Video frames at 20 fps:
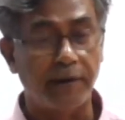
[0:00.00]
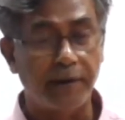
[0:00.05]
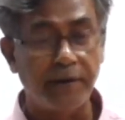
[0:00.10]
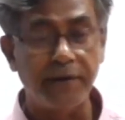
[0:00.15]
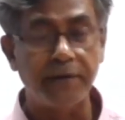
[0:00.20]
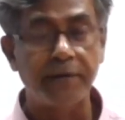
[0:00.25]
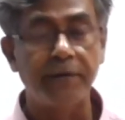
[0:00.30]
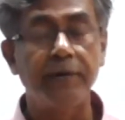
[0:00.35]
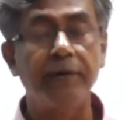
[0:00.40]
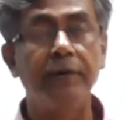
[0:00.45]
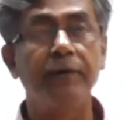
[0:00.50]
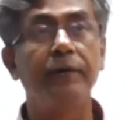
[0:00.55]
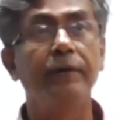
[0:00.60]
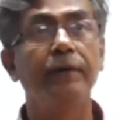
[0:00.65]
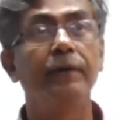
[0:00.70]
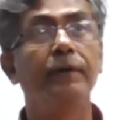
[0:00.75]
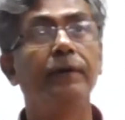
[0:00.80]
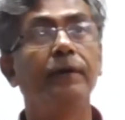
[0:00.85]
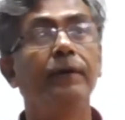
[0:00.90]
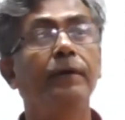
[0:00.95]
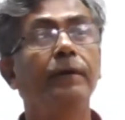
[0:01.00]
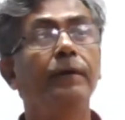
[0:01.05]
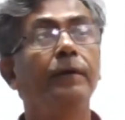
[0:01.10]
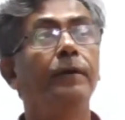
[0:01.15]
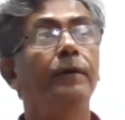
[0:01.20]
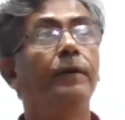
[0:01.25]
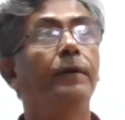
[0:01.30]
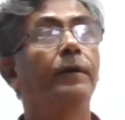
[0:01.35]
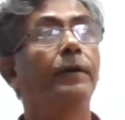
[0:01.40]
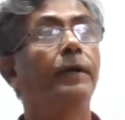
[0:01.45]
right?
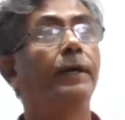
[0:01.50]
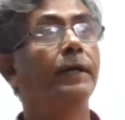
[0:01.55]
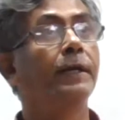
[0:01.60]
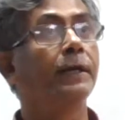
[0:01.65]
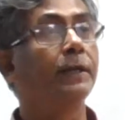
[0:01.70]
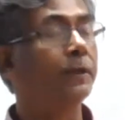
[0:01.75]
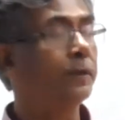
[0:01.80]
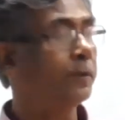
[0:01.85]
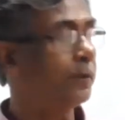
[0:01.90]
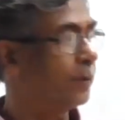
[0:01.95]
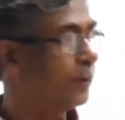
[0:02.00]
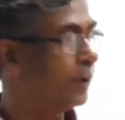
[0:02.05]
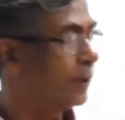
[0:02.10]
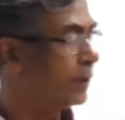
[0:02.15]
Kinetic theory,